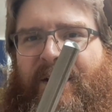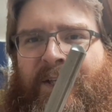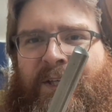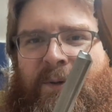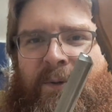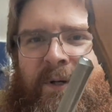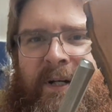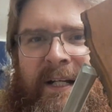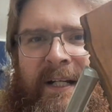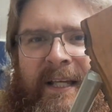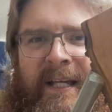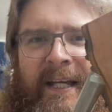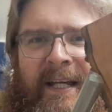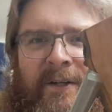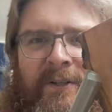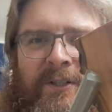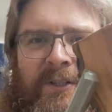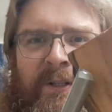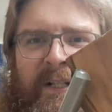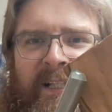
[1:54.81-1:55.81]
you're
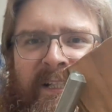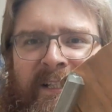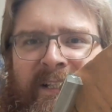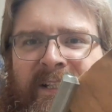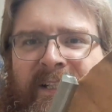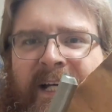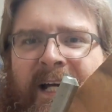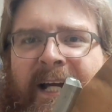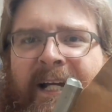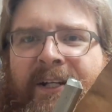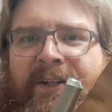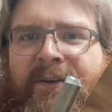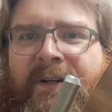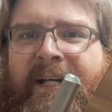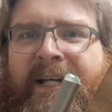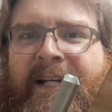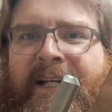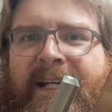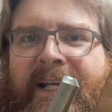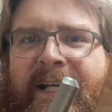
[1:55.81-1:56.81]
encountering side
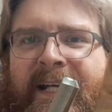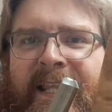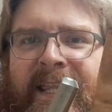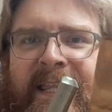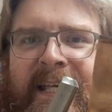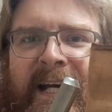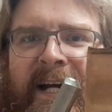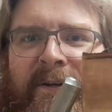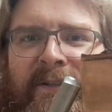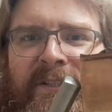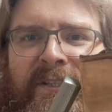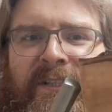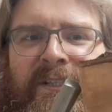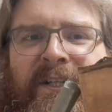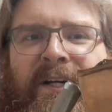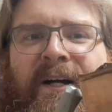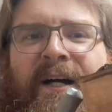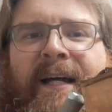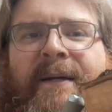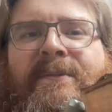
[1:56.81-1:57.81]
grain, and 1,000
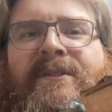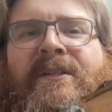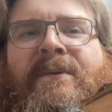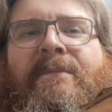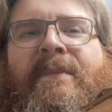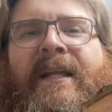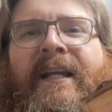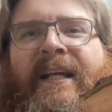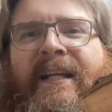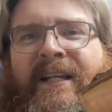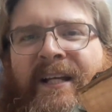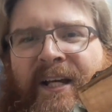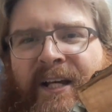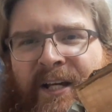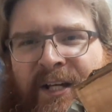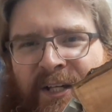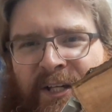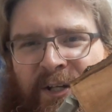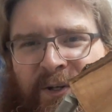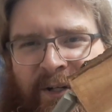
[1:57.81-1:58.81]
times a minute
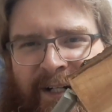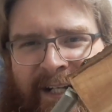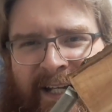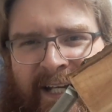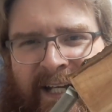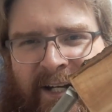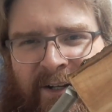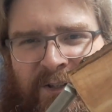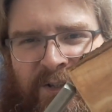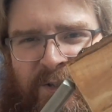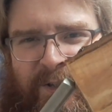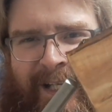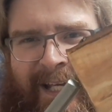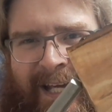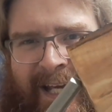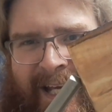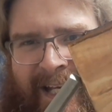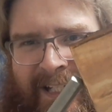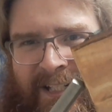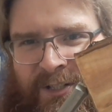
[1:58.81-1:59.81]
you're encountering
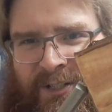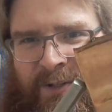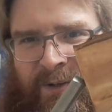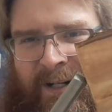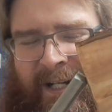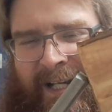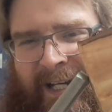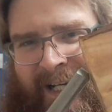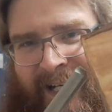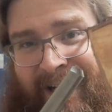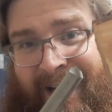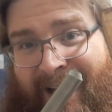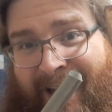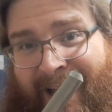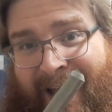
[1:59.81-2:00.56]
end grain.